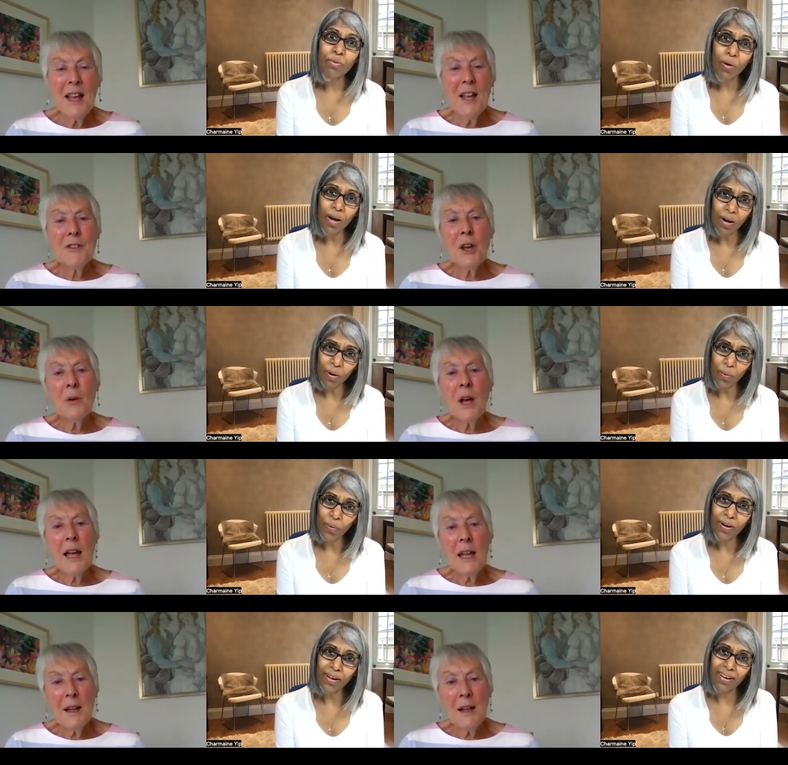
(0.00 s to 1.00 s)
Speaker 1: Wow. So
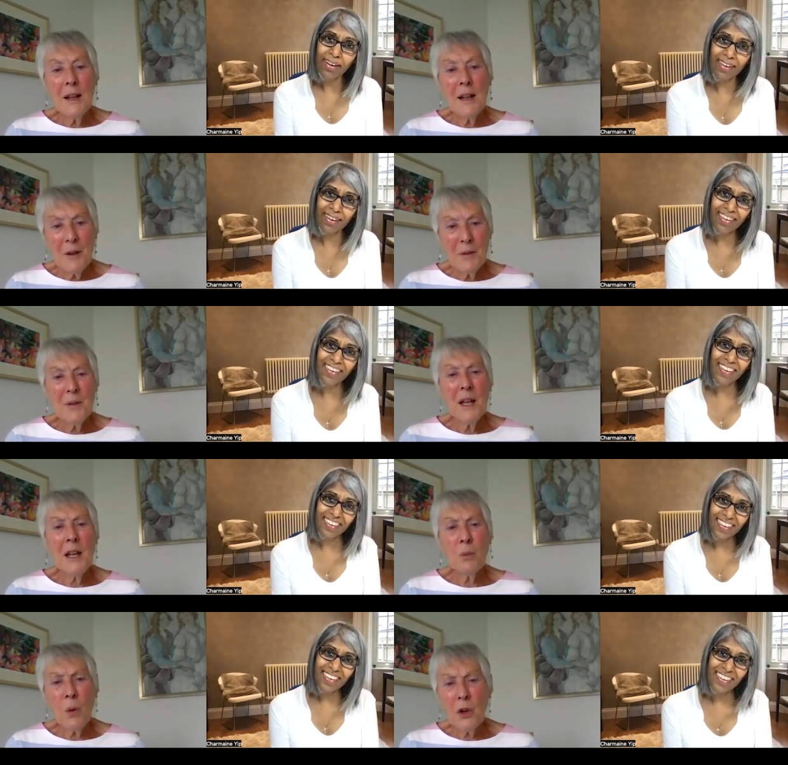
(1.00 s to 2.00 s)
it
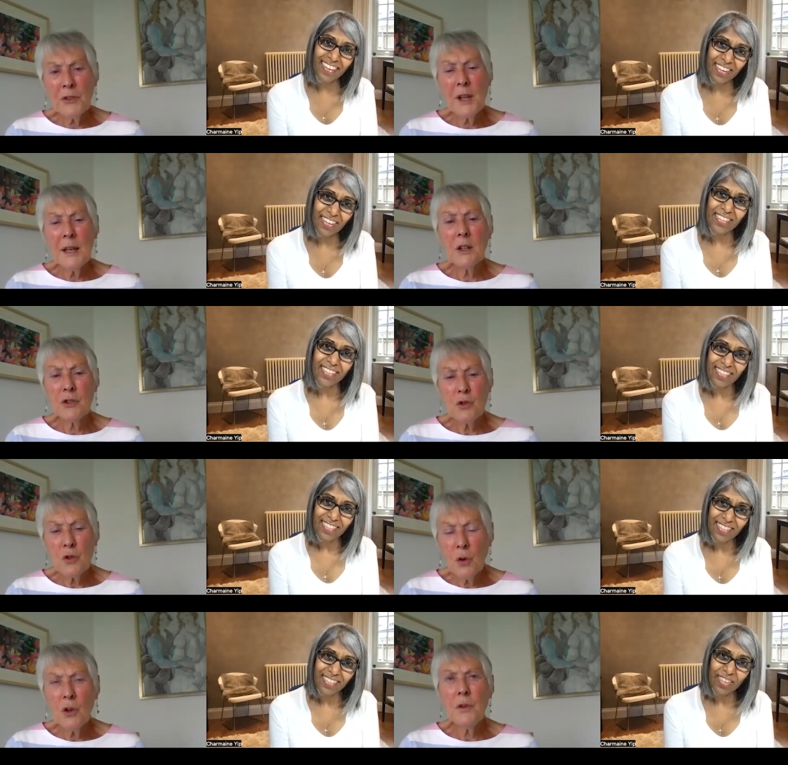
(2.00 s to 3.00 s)
it was an
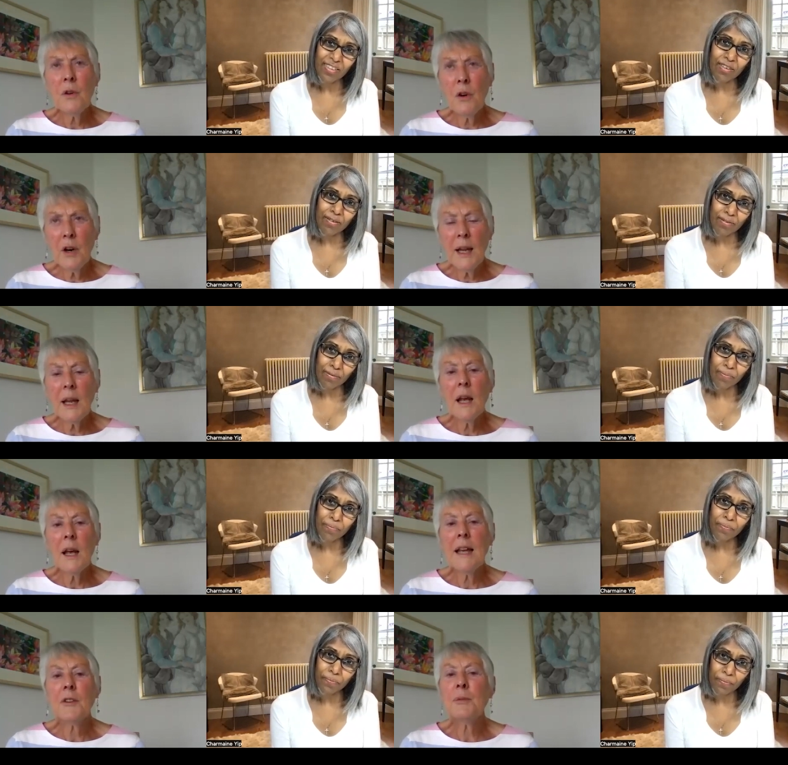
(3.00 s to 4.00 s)
extraordinary
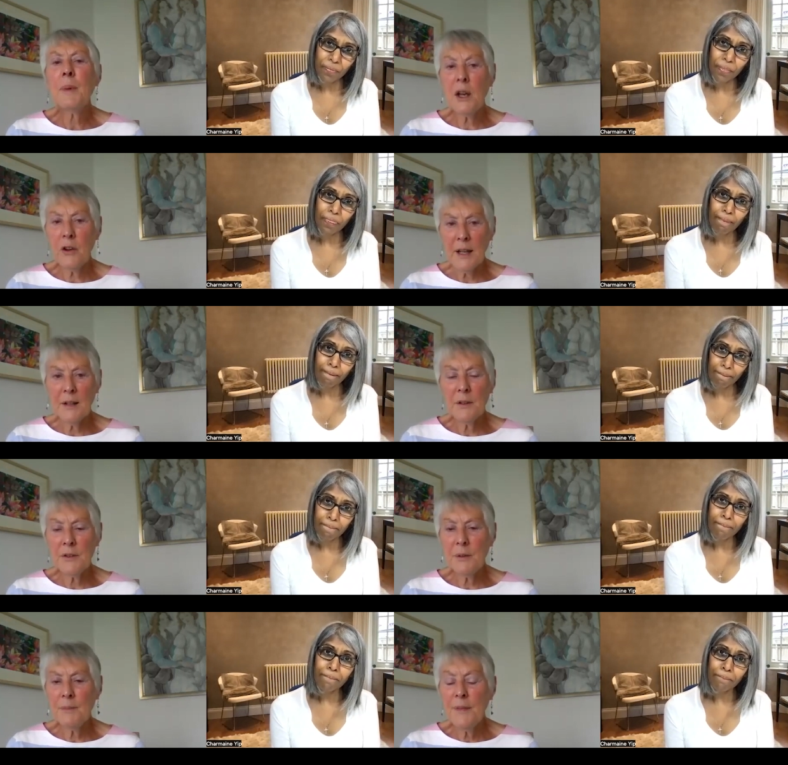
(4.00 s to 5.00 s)

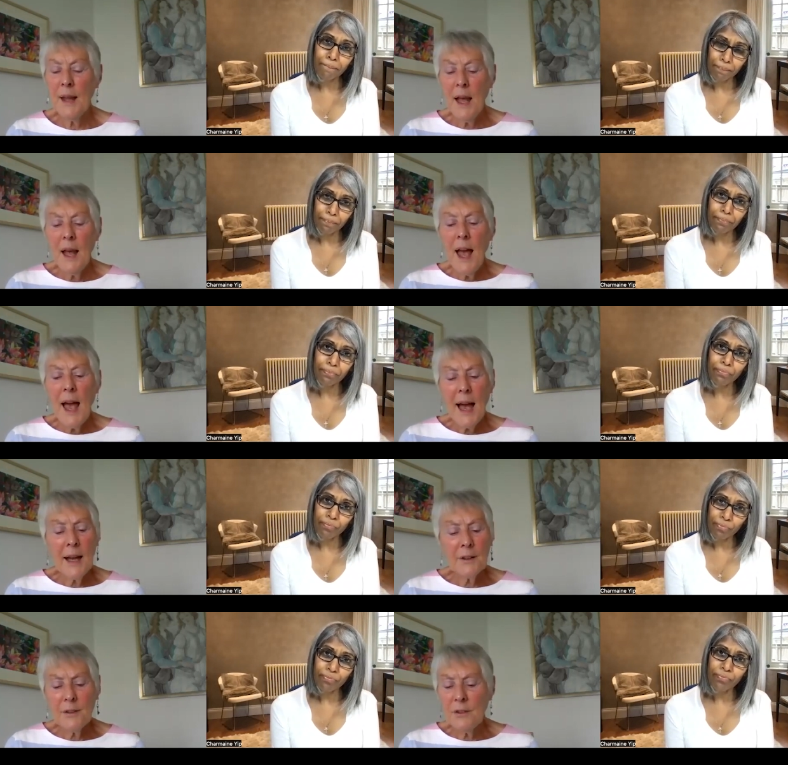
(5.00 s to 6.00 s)
experience,
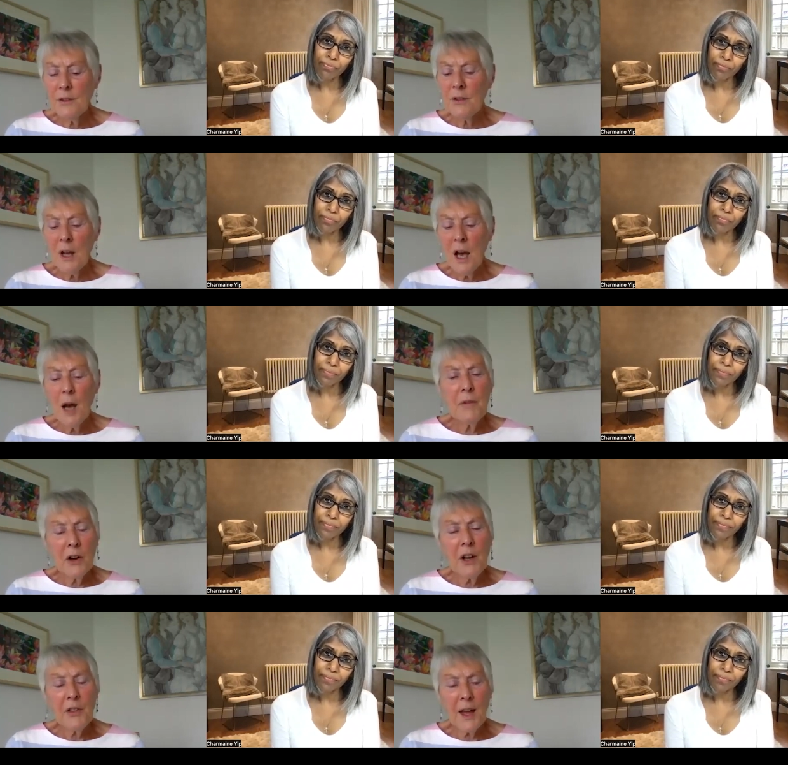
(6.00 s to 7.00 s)
and I'm
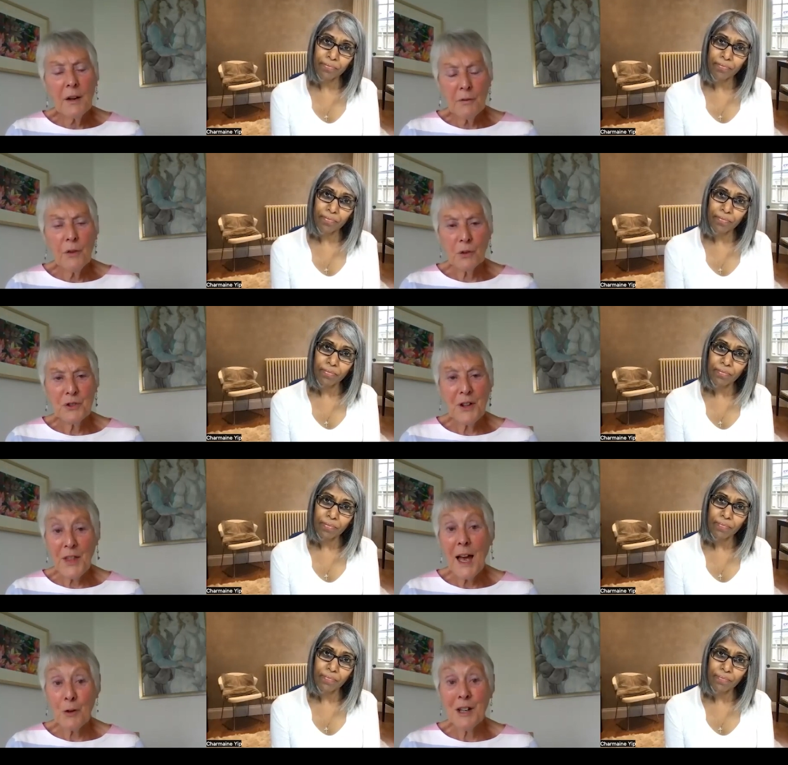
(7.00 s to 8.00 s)
very thankful to
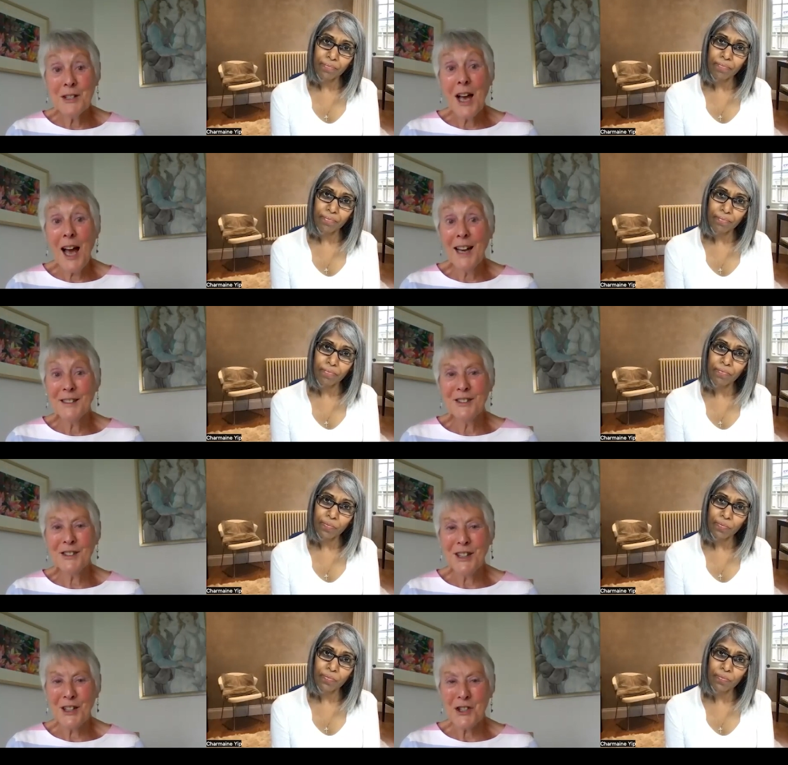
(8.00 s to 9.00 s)
that retired
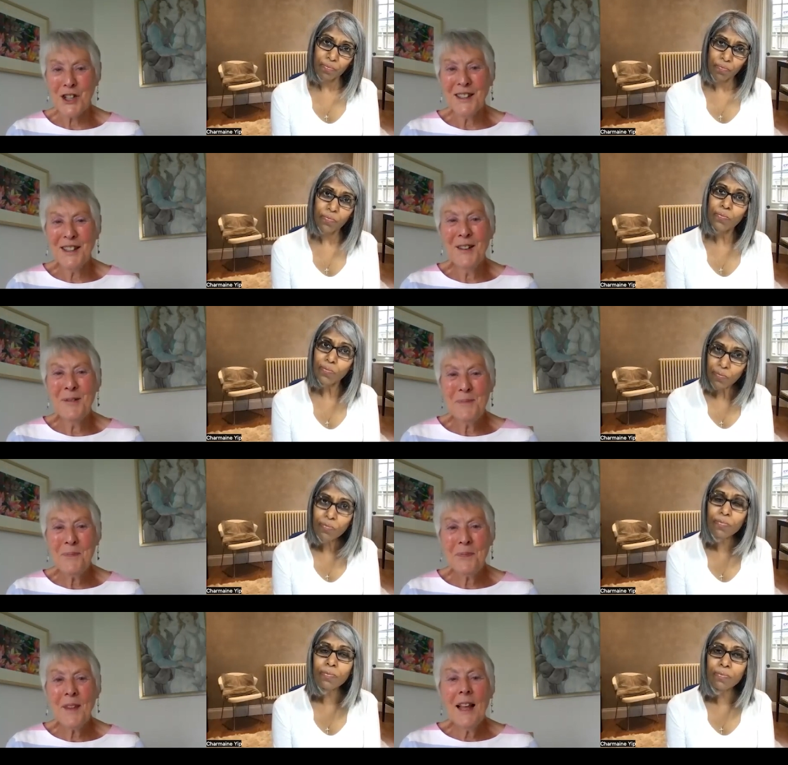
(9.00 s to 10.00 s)
surgeon.
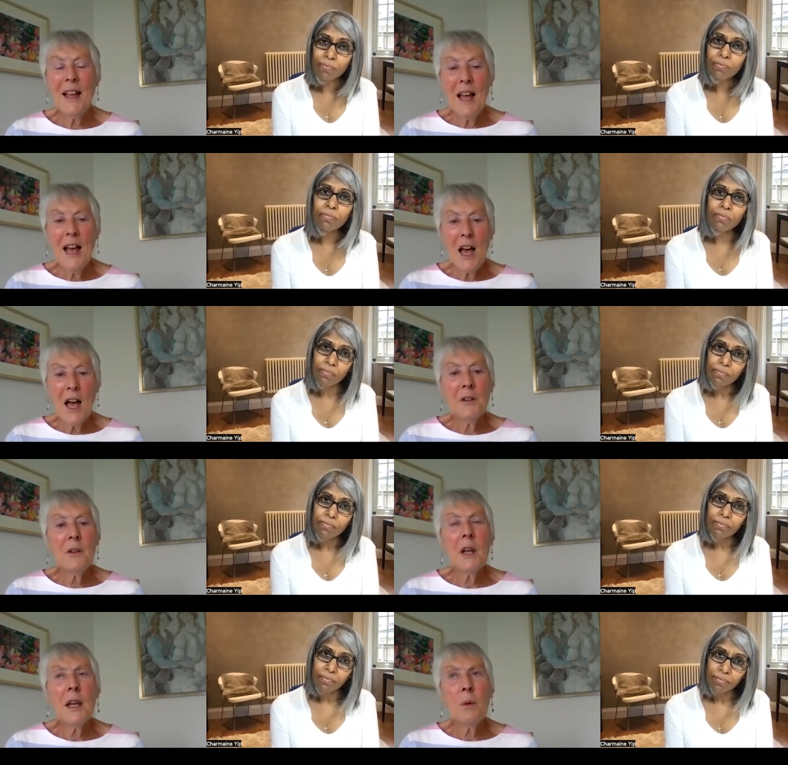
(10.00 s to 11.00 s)
Mm-hmm.
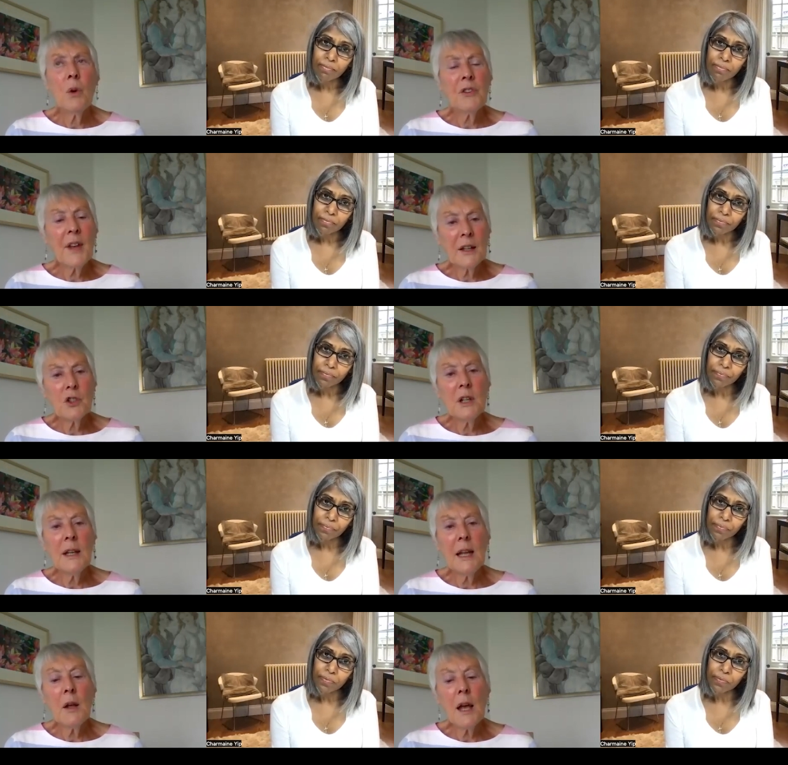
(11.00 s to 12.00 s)
And it was
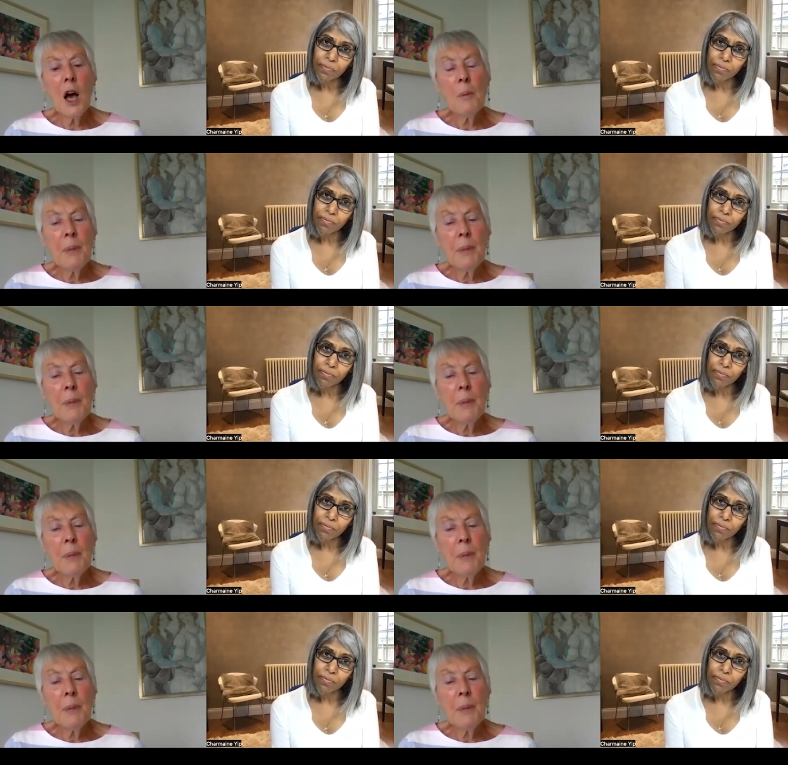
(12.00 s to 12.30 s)
actually a